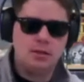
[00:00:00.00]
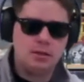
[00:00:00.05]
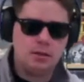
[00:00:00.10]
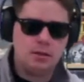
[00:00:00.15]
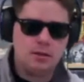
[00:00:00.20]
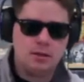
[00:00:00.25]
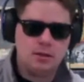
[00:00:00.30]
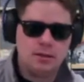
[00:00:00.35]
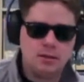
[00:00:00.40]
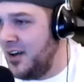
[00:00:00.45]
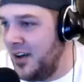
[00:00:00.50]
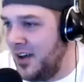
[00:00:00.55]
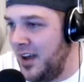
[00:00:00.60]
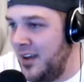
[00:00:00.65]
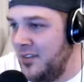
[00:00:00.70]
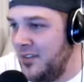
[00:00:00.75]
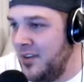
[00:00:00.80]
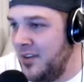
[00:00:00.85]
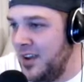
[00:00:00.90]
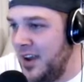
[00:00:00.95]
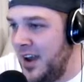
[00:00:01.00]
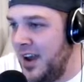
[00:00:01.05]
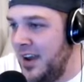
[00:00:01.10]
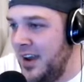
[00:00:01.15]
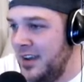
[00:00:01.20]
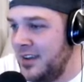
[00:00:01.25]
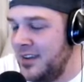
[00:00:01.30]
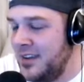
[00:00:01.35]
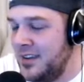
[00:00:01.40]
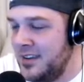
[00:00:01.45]
Well, I mean,
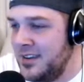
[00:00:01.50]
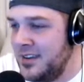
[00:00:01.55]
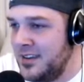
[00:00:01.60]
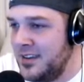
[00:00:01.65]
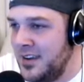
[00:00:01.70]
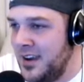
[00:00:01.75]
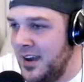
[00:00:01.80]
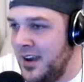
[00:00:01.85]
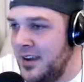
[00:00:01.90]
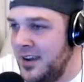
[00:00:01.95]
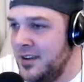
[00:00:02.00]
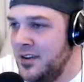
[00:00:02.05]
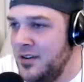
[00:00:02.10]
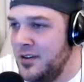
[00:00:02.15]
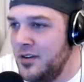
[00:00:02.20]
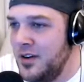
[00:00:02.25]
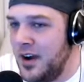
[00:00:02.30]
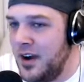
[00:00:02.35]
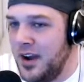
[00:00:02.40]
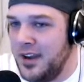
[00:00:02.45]
I knew